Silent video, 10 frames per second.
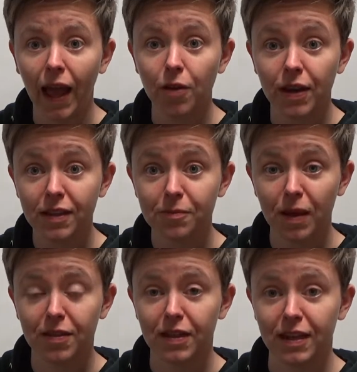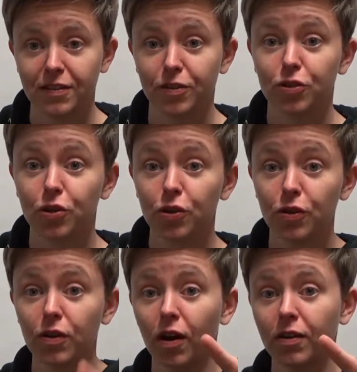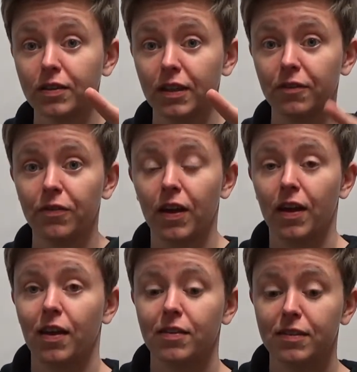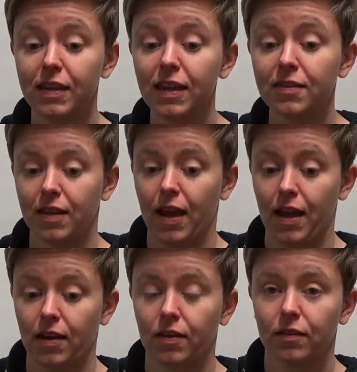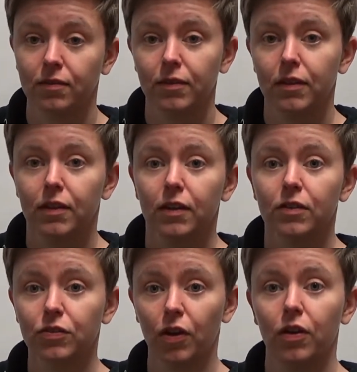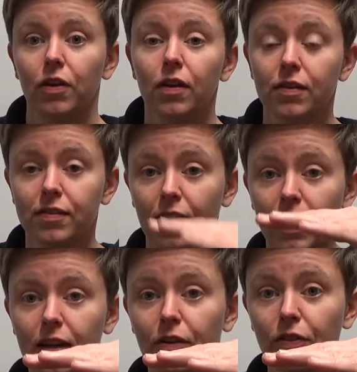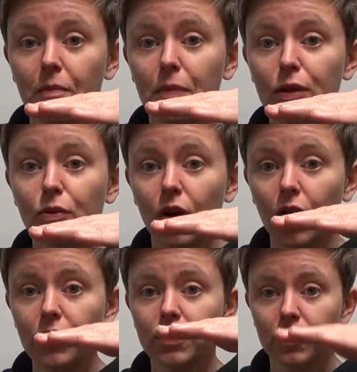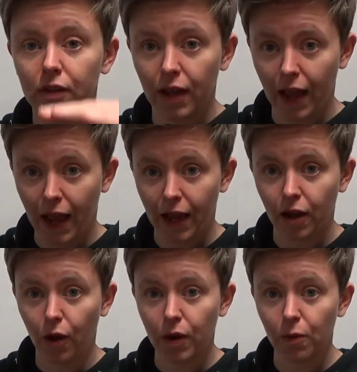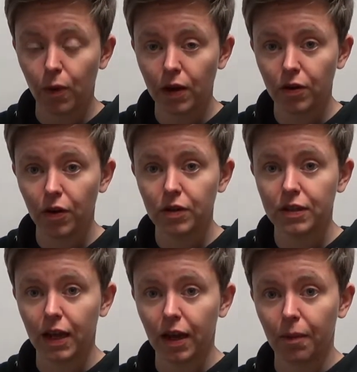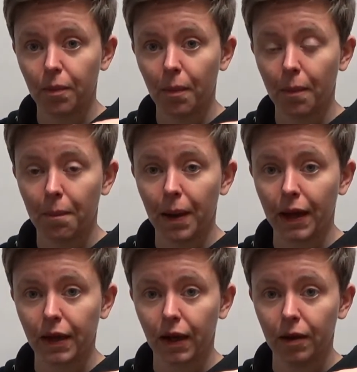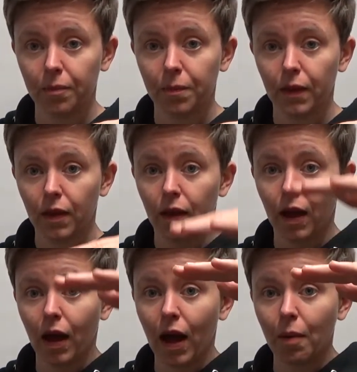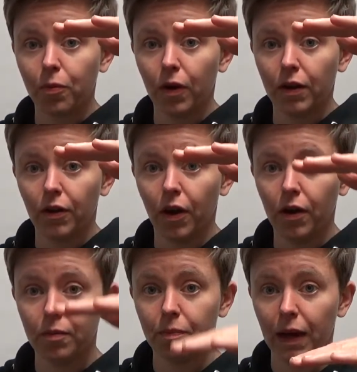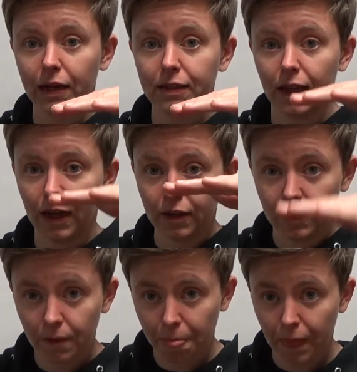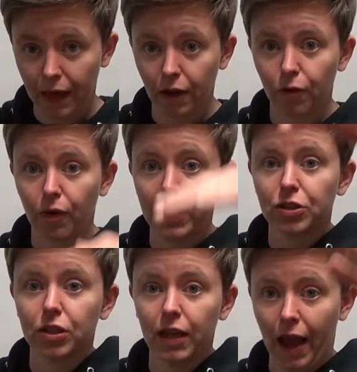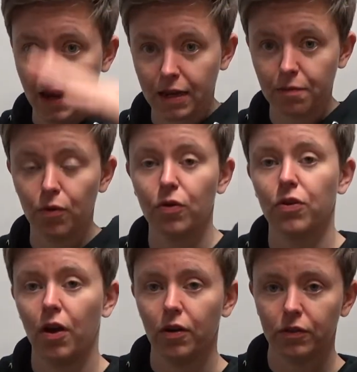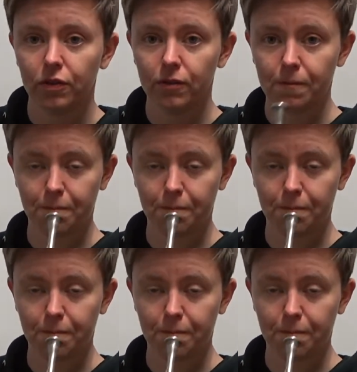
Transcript: Our next method is a 2-octave zigzag. So starting on the middle note, going one note down, back up one note, back down, and gradually adding more notes.